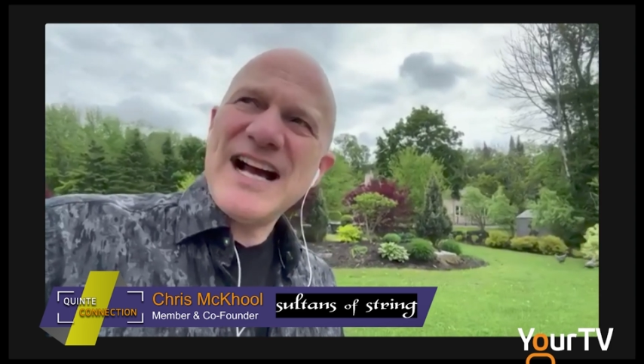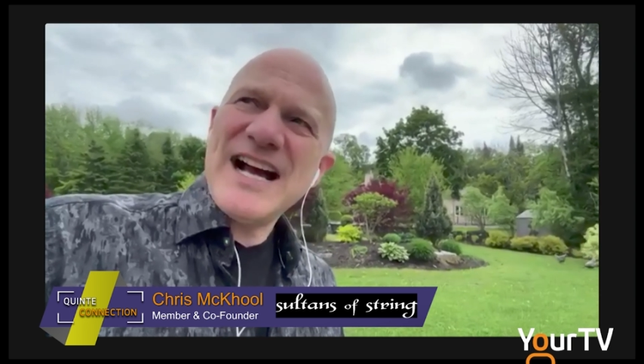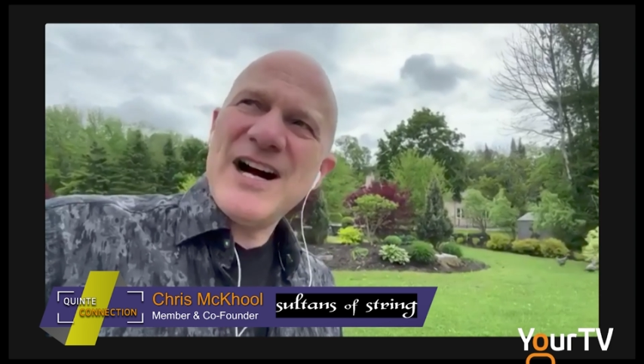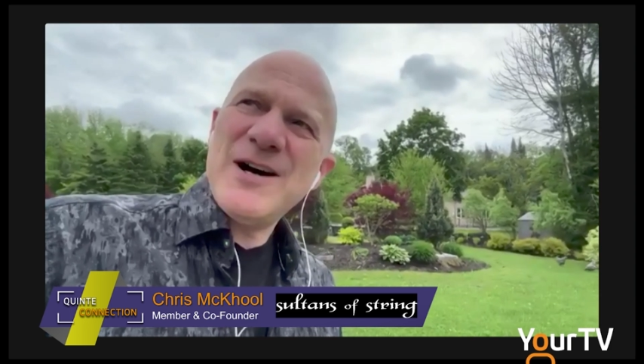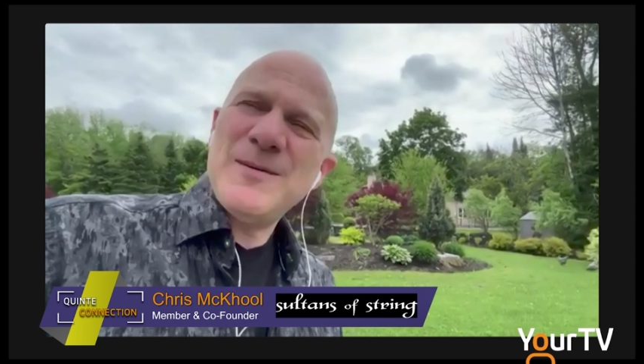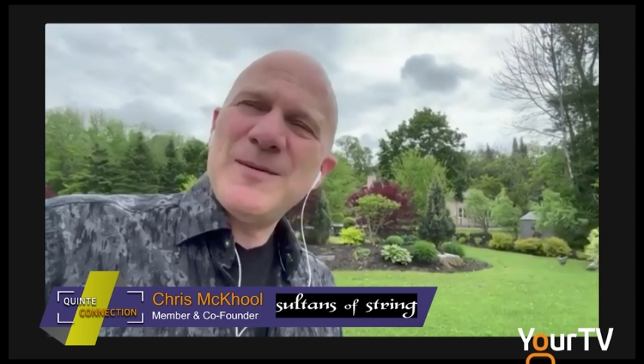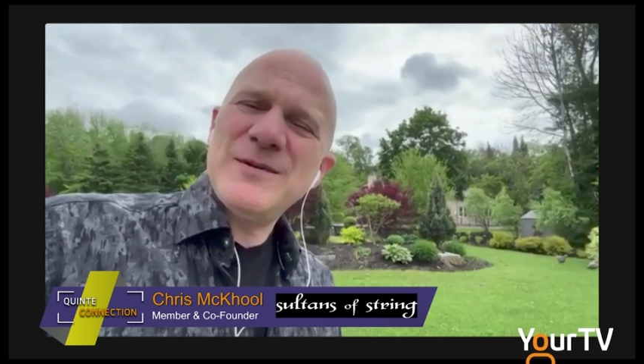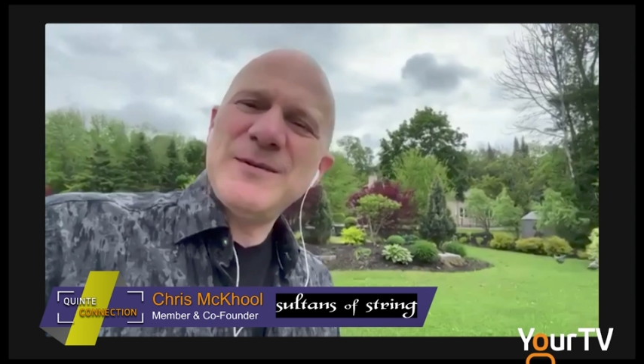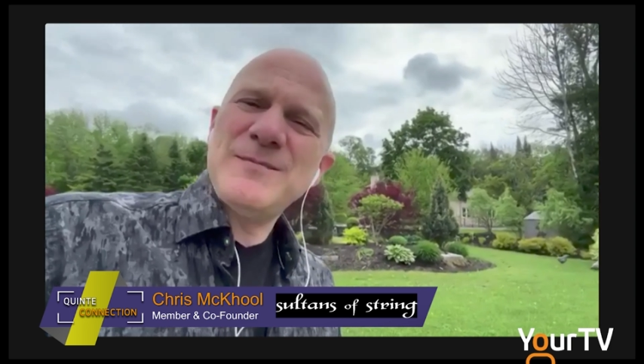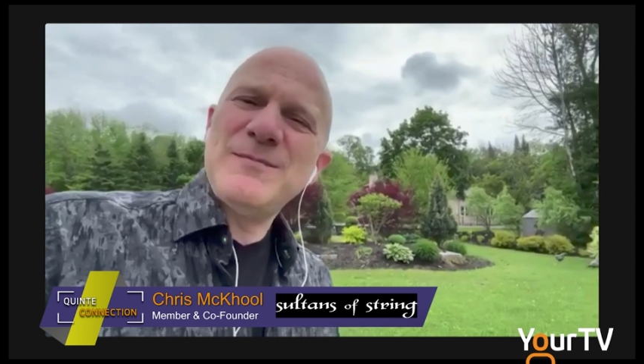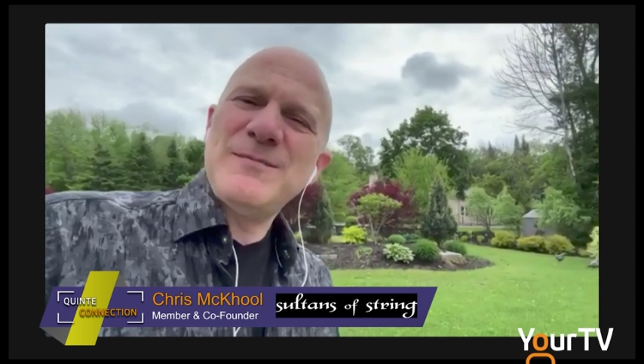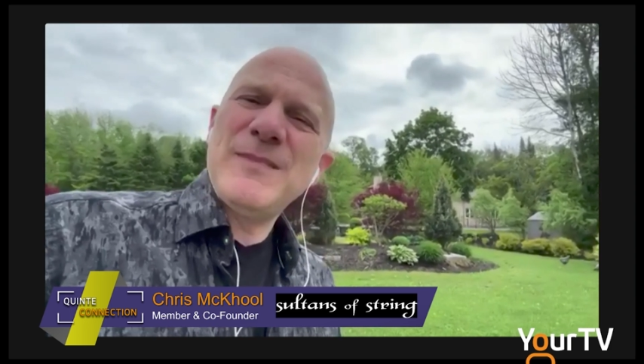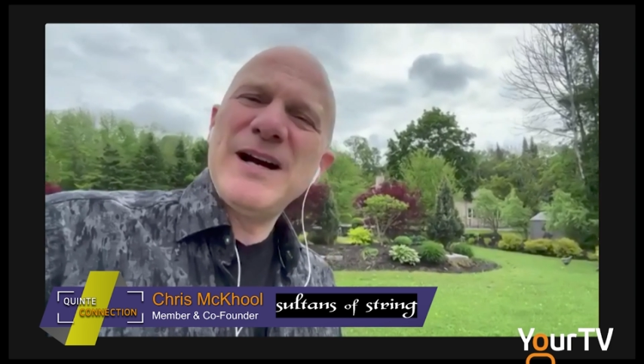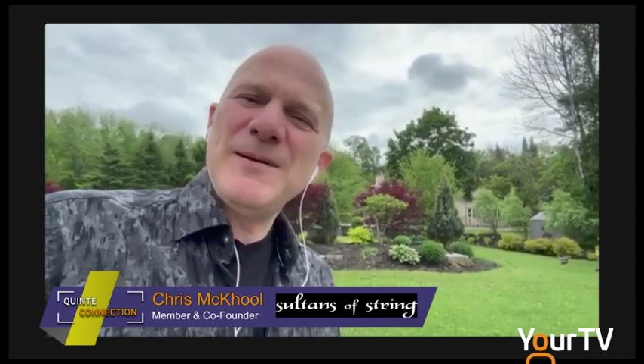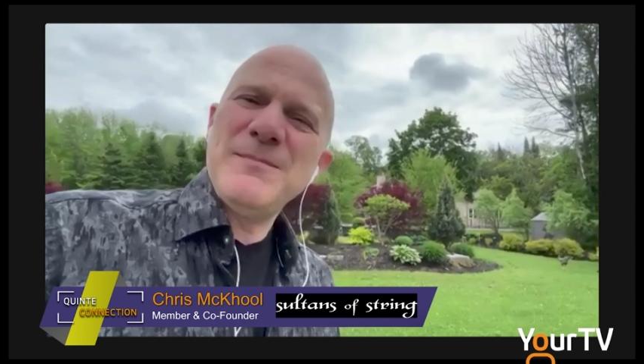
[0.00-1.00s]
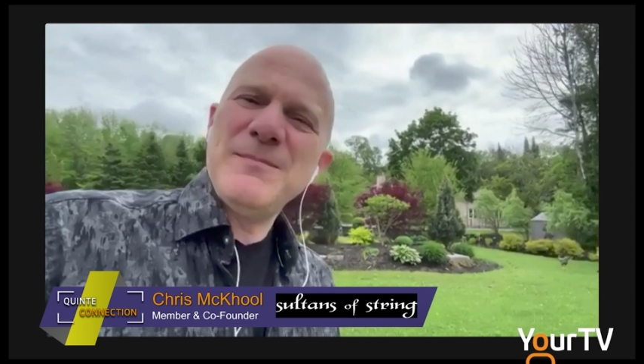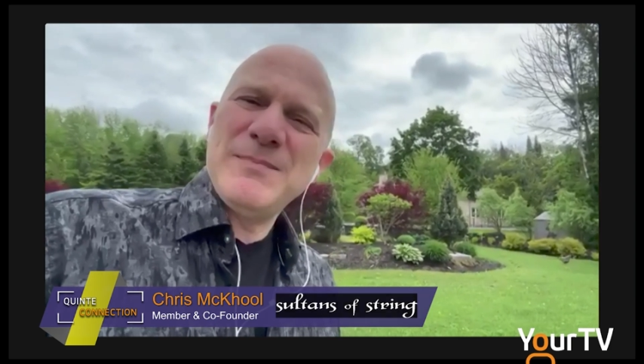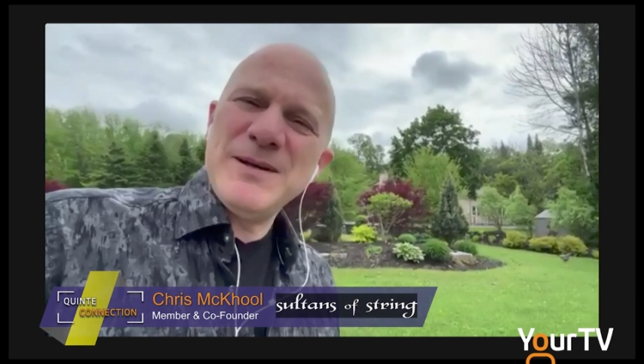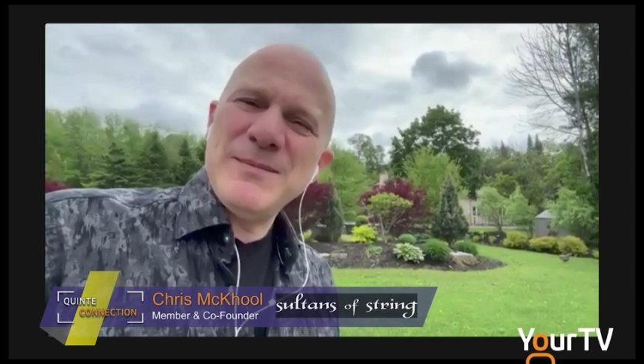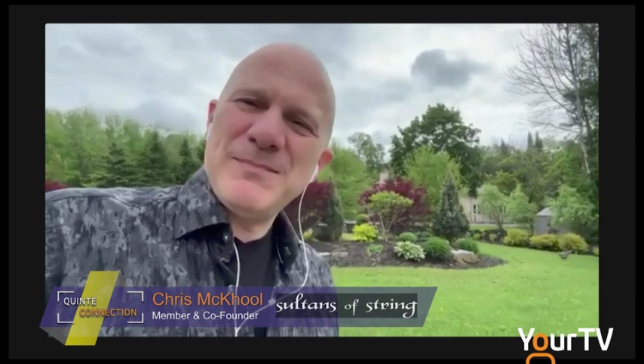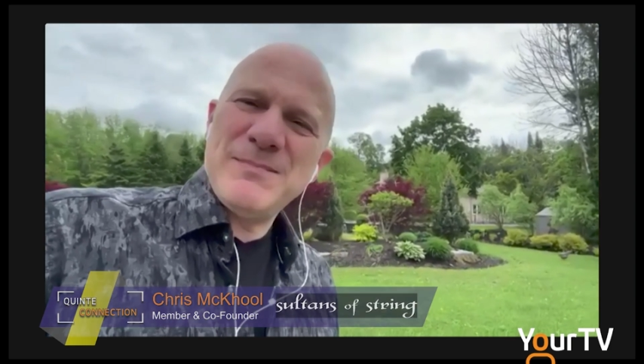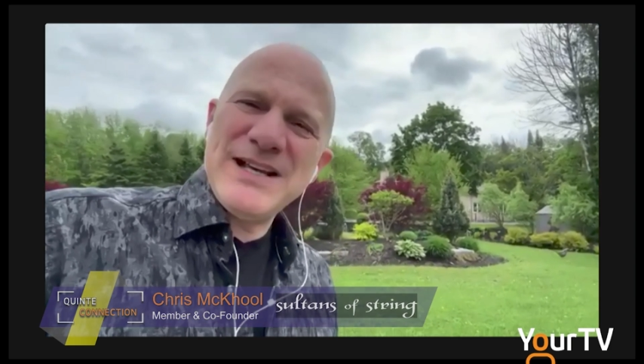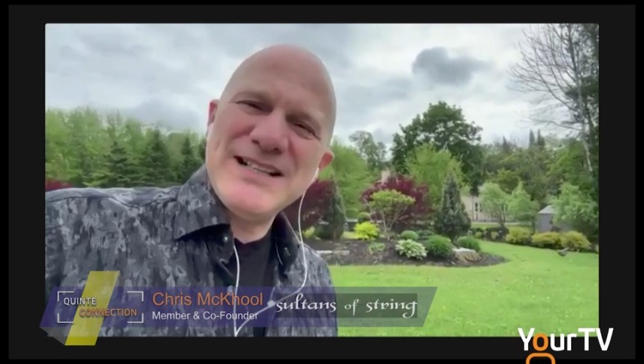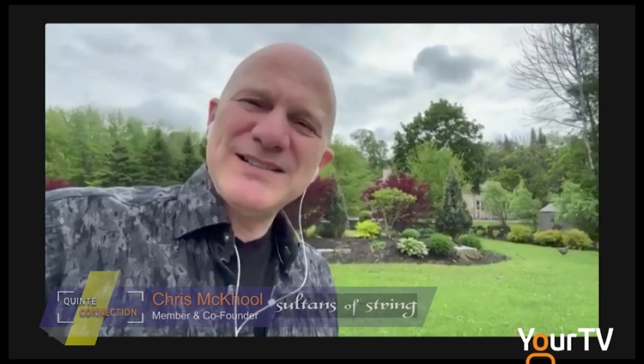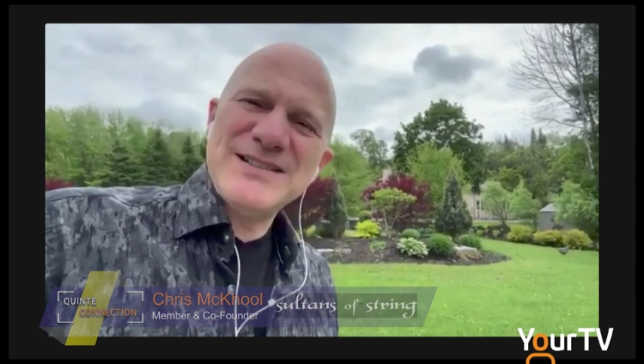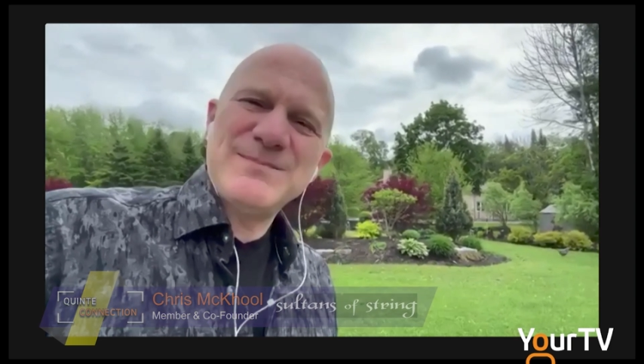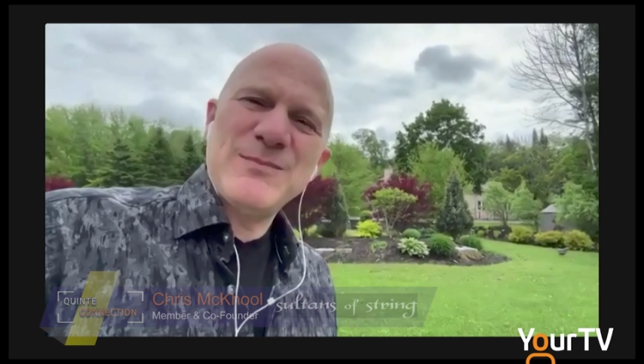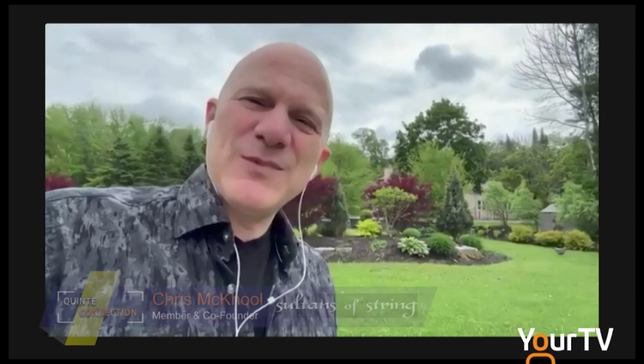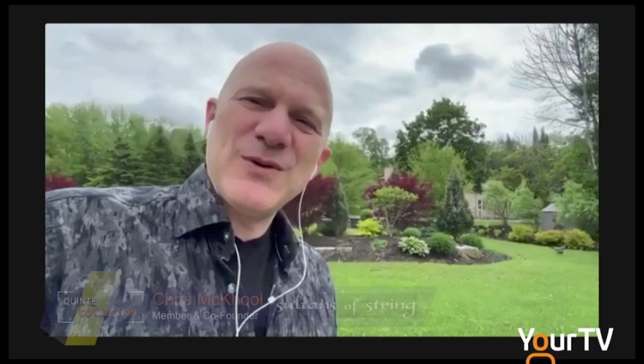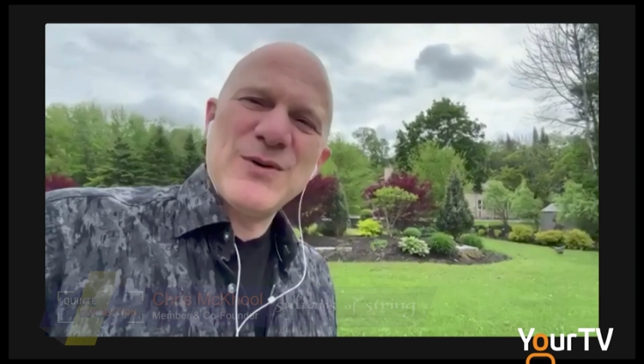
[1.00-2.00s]
album might be
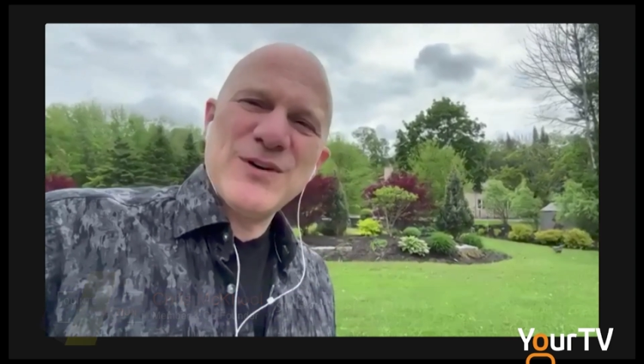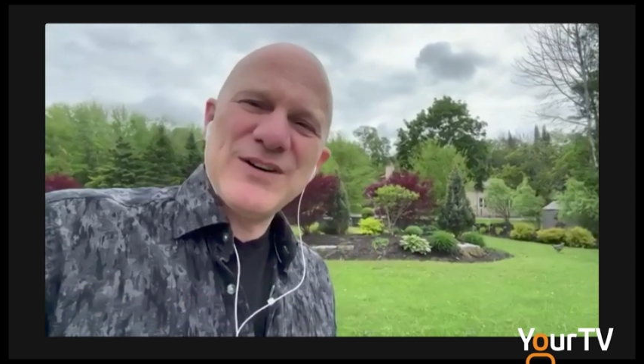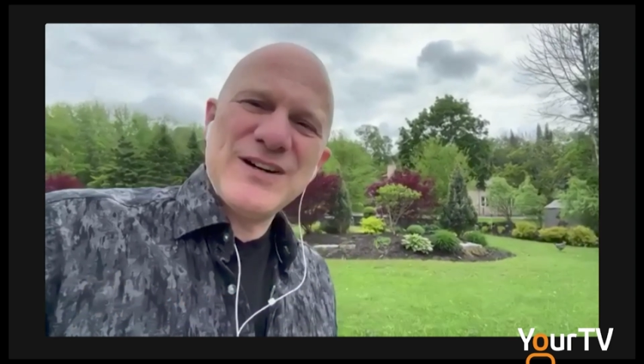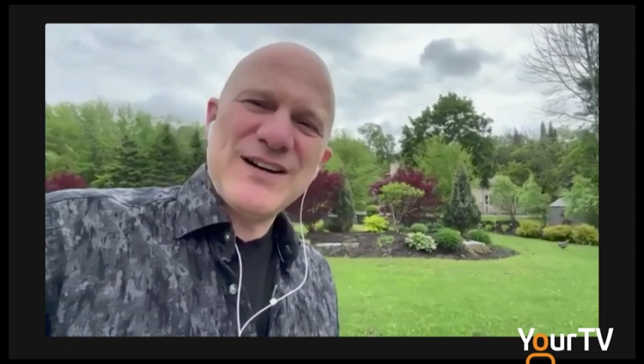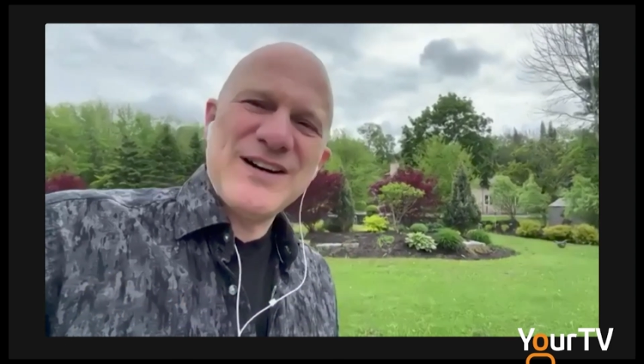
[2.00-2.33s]
based more